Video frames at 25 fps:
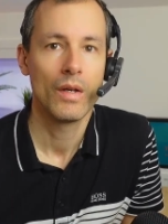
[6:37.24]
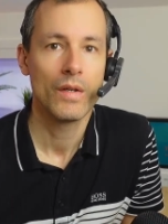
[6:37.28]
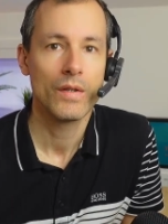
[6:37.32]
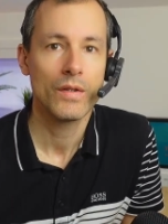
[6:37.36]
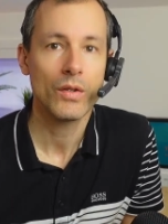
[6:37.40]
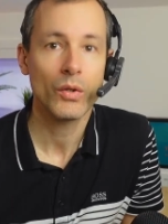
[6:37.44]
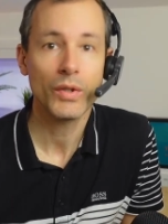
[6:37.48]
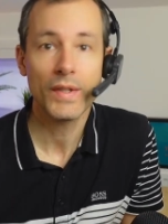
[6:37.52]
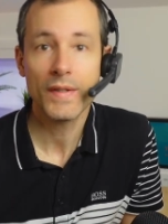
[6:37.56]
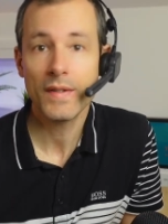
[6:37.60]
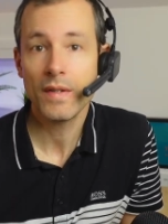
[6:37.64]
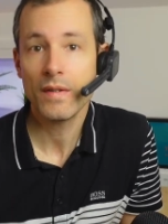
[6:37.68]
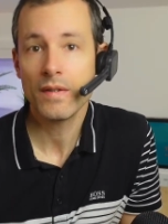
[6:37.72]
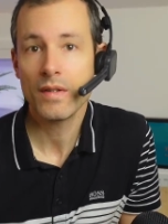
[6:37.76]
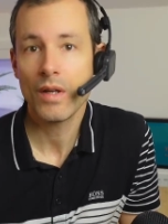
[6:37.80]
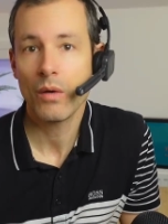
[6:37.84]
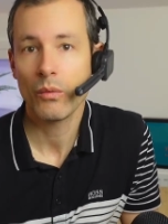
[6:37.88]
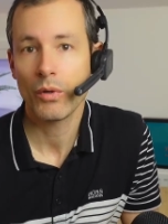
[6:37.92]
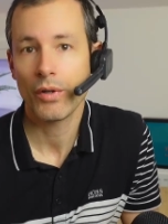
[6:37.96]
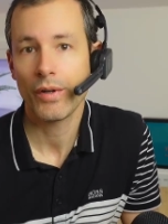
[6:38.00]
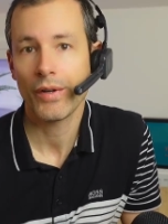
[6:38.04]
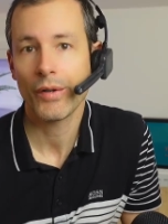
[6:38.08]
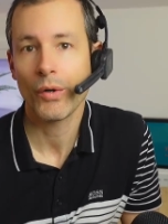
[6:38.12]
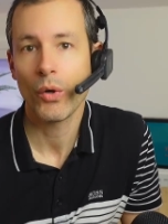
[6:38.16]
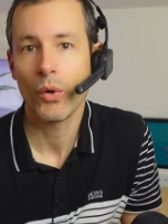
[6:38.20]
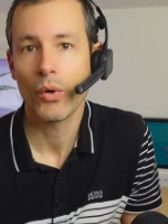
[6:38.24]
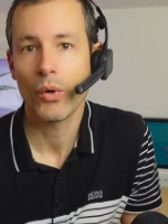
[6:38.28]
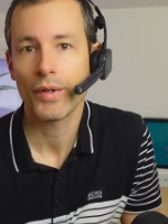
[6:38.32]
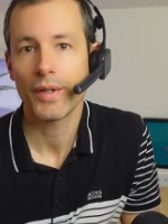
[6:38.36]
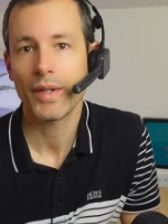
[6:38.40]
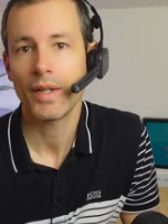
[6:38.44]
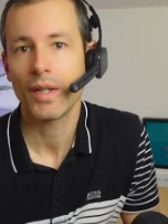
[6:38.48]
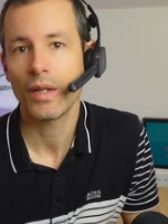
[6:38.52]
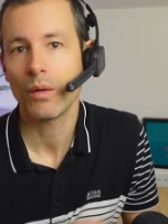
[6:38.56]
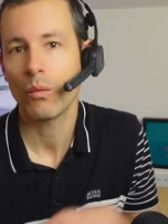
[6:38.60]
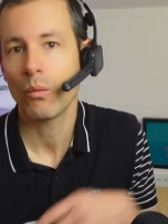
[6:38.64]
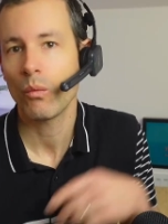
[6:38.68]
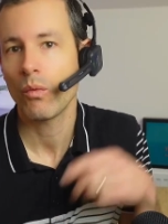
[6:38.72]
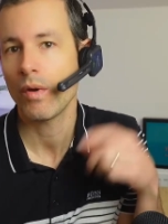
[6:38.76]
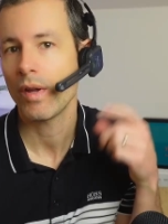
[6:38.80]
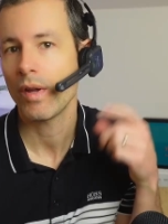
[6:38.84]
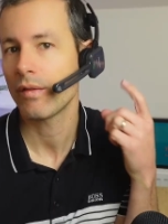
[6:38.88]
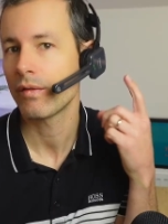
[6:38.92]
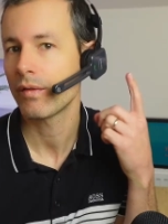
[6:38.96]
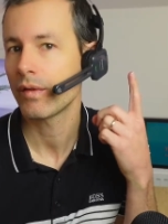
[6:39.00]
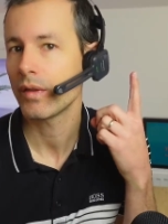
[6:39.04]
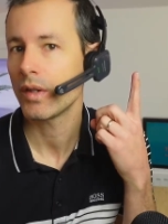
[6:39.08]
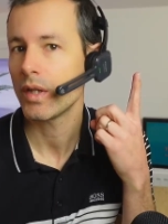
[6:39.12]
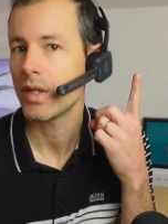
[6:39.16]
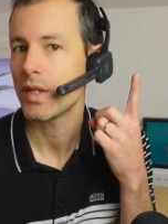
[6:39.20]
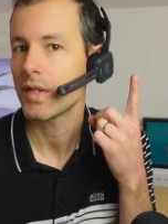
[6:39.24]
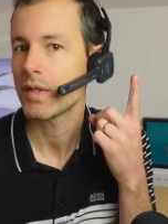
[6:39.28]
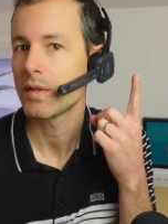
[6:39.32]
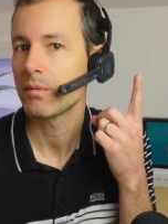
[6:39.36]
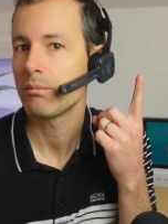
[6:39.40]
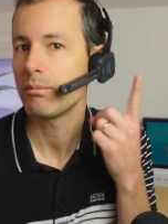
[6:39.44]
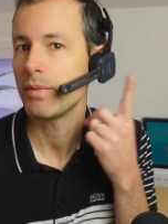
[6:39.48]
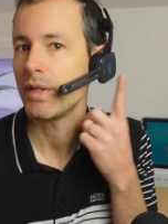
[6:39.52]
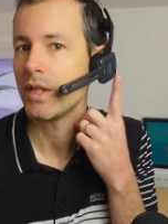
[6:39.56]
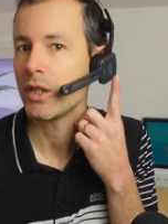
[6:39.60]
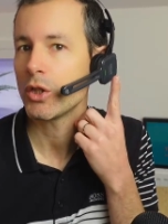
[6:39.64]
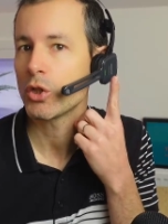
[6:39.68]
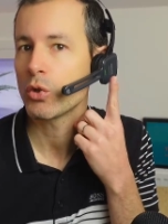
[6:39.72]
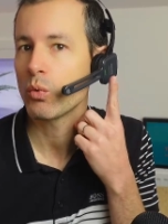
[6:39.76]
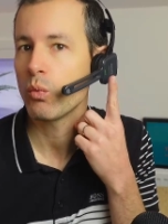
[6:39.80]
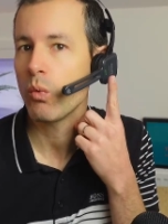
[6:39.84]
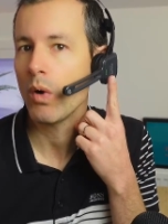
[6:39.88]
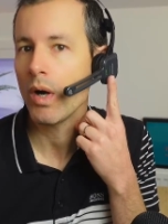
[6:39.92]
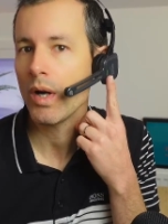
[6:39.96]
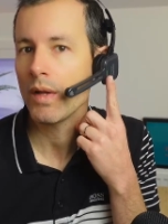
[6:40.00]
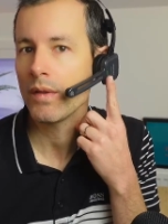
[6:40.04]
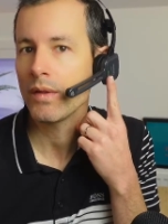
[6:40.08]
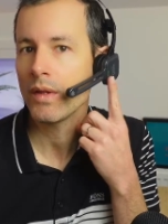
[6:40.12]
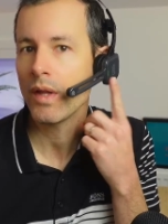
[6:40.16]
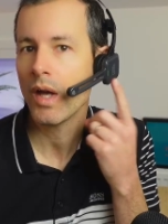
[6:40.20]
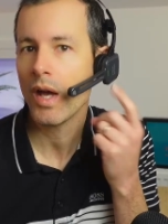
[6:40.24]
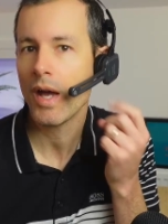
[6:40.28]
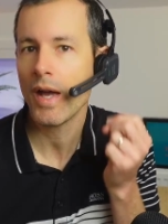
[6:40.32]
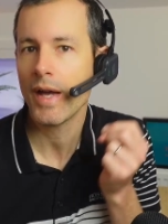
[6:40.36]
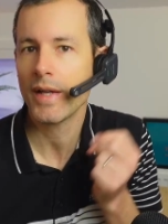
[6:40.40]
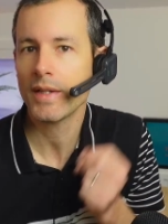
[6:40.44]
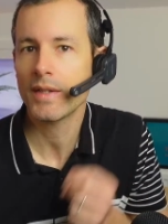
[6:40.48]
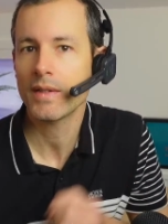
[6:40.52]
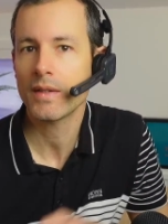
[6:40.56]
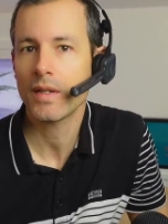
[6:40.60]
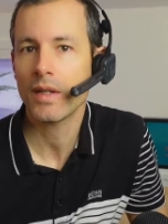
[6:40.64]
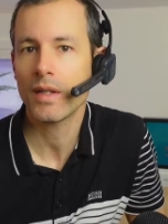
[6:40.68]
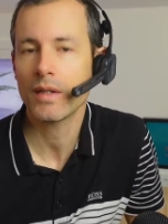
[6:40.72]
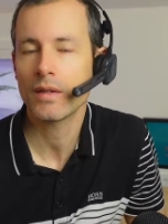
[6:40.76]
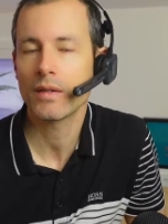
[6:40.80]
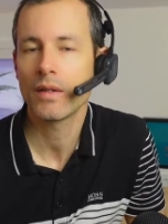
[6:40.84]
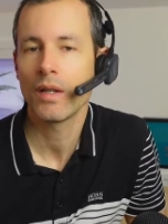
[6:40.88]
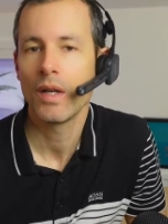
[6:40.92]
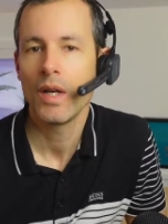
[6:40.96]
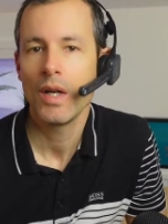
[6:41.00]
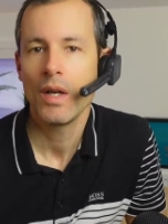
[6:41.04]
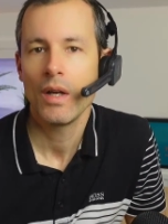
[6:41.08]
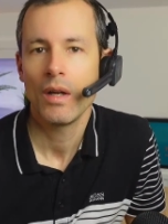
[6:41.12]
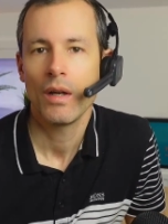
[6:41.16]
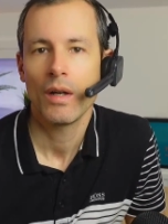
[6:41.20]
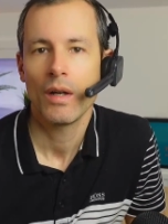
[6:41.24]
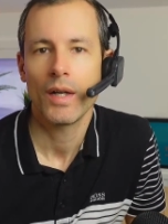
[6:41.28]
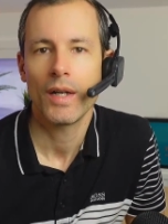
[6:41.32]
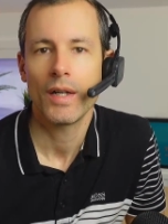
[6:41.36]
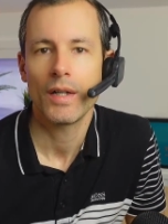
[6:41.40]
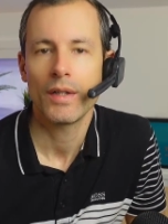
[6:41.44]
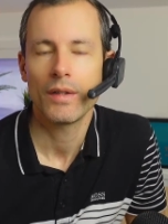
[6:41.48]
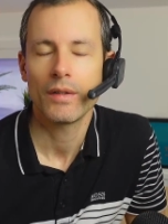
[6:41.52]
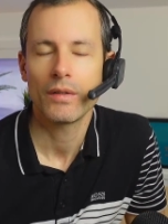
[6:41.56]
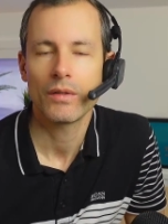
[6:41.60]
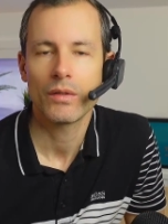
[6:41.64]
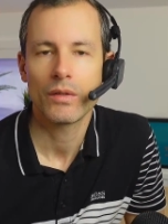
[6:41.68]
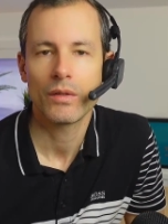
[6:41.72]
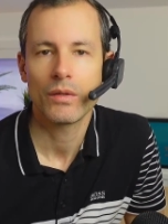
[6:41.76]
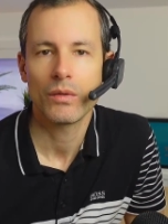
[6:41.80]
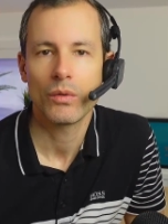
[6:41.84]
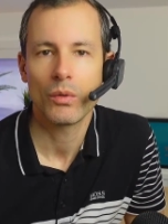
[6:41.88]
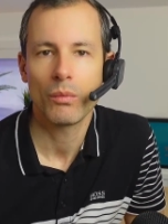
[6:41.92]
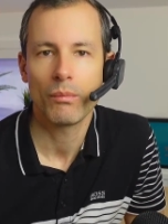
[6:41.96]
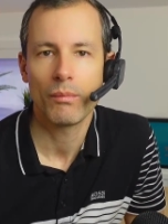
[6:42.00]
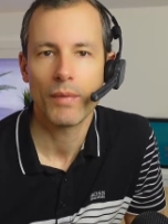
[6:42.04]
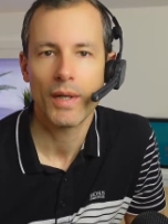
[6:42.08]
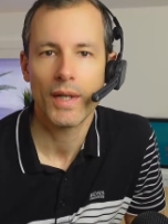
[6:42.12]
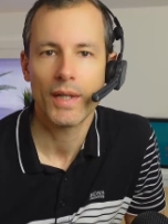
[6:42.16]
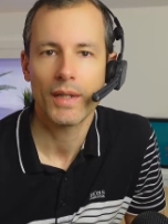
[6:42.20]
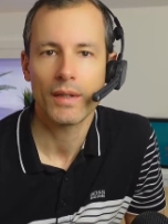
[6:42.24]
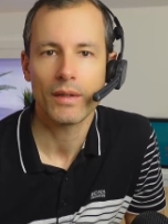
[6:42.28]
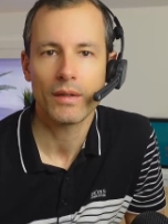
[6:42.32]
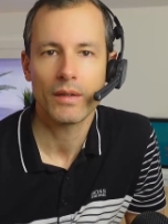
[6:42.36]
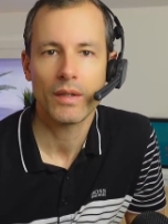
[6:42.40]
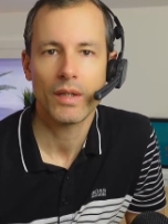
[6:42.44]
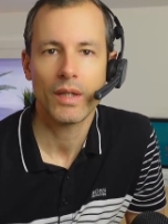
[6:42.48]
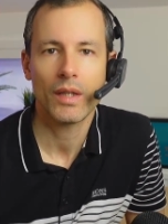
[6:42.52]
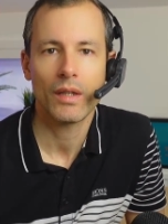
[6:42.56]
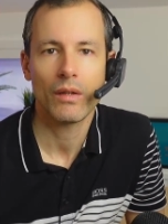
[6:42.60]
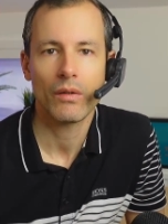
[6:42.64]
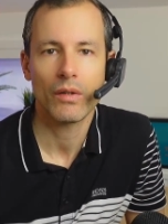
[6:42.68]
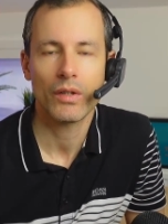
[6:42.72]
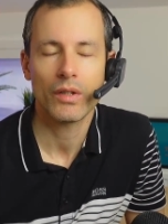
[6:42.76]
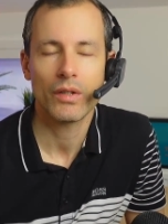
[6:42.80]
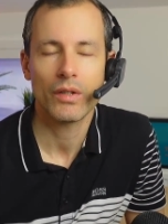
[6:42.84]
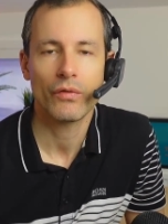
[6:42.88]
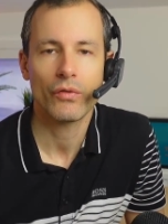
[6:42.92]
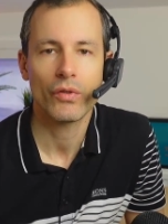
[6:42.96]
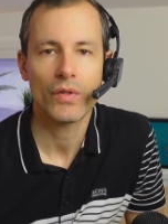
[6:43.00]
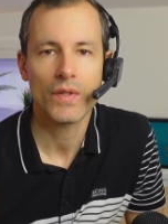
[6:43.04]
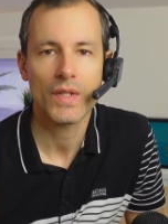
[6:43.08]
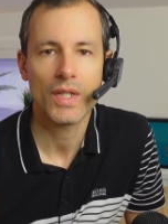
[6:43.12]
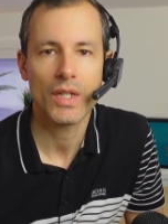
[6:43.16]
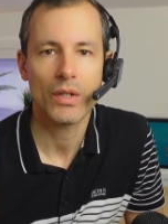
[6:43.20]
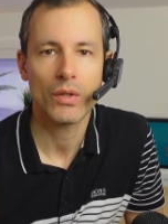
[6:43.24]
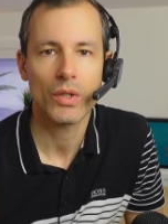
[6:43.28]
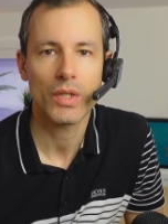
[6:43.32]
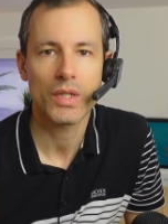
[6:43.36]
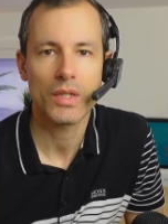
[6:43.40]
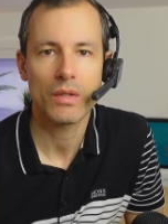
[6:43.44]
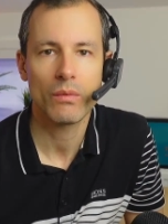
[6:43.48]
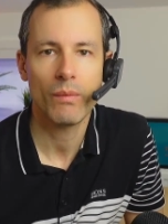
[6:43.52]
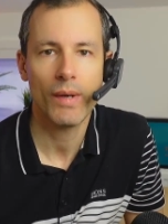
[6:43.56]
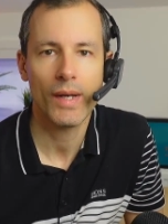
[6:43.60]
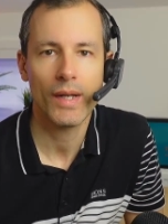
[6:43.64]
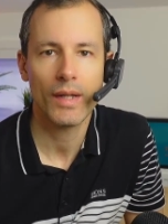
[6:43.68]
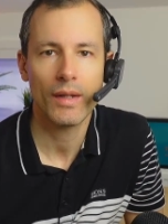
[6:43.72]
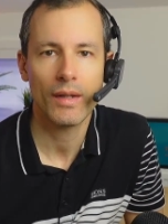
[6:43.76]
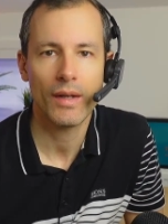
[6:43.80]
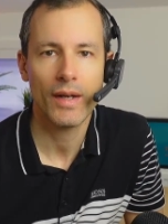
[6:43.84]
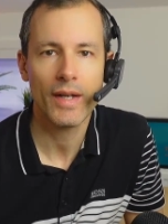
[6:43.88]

So this is now a recording with the SpeechOne headset, and you might hear a difference here as well.